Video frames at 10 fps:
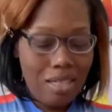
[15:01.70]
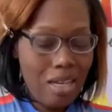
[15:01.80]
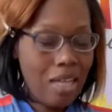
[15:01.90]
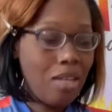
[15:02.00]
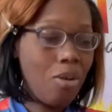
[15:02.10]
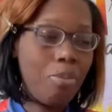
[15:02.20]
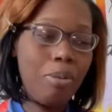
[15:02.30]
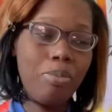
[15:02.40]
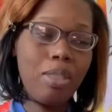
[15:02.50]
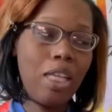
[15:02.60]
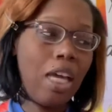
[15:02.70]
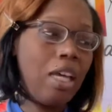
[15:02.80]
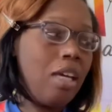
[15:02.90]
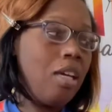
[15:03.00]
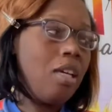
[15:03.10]
I know people say
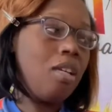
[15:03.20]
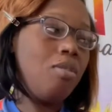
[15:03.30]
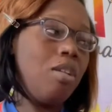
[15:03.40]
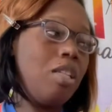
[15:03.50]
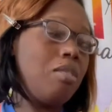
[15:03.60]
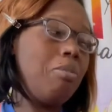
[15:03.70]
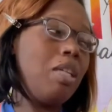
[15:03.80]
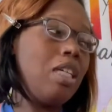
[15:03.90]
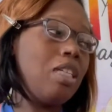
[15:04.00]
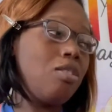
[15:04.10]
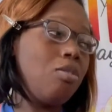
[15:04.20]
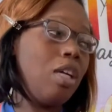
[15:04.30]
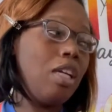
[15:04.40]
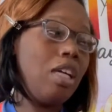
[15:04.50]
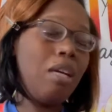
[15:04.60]
you need as many as you
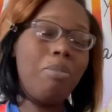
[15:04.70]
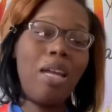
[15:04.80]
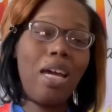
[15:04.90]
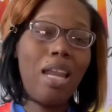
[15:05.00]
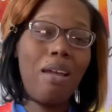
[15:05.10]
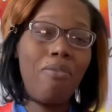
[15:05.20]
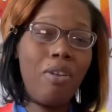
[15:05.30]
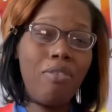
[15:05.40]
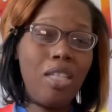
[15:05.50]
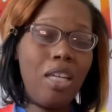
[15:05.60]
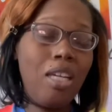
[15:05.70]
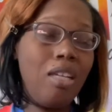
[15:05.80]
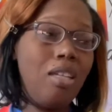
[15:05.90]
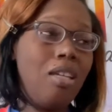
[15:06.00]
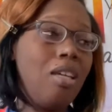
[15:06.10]
can get, but I got like
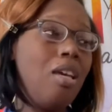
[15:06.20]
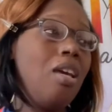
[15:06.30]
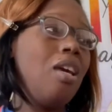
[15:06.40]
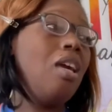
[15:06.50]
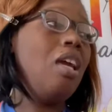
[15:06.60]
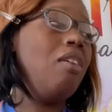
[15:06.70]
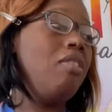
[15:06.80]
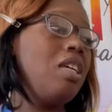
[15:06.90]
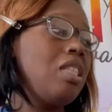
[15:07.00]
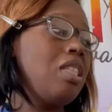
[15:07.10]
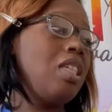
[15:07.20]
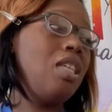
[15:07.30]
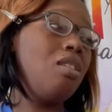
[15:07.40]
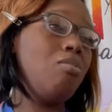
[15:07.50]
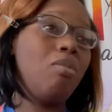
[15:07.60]
15. Even his
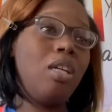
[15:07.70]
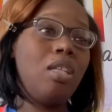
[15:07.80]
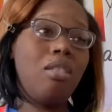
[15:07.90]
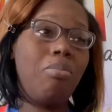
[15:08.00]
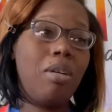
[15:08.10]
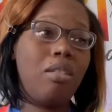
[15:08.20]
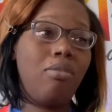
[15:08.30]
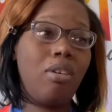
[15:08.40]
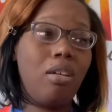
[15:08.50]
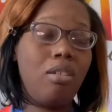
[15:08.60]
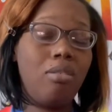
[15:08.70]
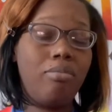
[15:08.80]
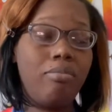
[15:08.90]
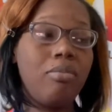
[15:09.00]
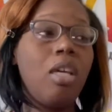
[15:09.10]
teeth ring is a pacifier.
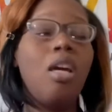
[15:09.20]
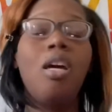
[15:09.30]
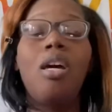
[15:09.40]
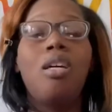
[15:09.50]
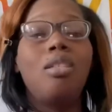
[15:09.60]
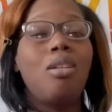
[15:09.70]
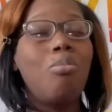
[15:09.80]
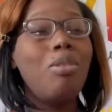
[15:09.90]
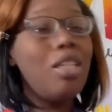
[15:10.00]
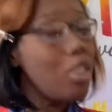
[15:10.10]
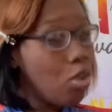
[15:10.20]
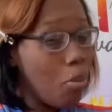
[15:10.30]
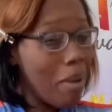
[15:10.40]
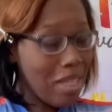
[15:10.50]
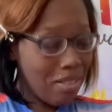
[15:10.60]
So please no
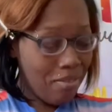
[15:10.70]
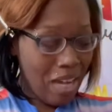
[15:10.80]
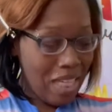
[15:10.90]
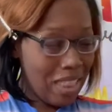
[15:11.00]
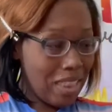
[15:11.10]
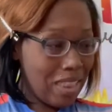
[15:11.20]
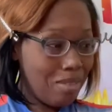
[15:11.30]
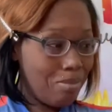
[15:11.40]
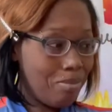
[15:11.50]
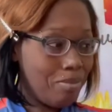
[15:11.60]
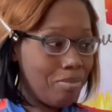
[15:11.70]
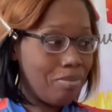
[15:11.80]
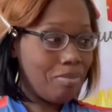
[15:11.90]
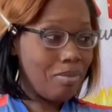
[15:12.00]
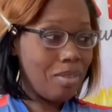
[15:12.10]
pacifiers.
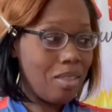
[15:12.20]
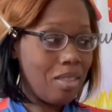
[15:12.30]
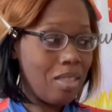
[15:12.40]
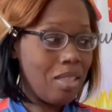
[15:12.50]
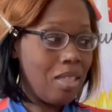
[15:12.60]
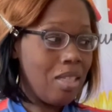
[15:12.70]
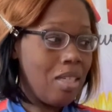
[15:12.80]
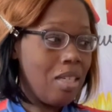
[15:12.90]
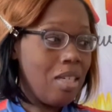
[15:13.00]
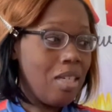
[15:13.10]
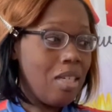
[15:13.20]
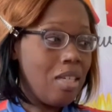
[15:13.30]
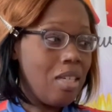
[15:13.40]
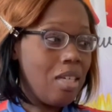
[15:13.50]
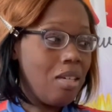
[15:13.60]
No more bottles.
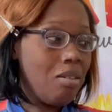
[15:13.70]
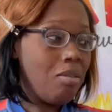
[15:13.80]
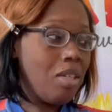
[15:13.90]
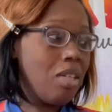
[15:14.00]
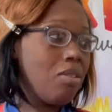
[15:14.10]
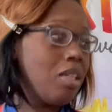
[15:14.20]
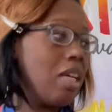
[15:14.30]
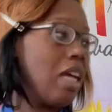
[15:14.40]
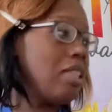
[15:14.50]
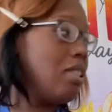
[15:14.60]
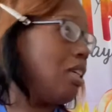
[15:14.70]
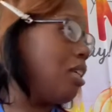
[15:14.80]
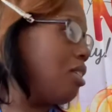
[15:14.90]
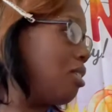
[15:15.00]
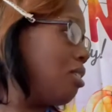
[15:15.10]
He only got six.
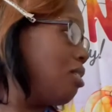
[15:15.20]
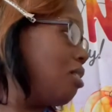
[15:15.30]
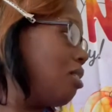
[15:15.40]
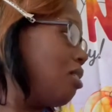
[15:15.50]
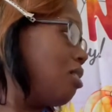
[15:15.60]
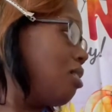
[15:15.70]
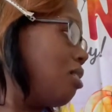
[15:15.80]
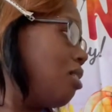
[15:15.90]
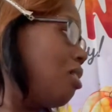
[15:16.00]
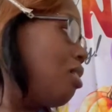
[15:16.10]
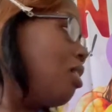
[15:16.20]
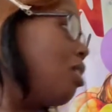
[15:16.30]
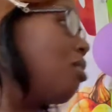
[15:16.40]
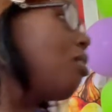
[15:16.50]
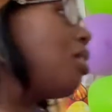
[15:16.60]
Oh, okay.
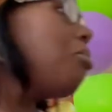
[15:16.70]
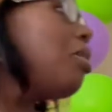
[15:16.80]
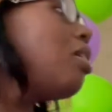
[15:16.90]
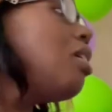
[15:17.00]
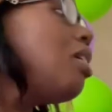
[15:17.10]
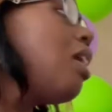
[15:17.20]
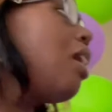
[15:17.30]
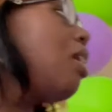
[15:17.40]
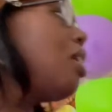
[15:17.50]
More Wait bottles. a minute, he got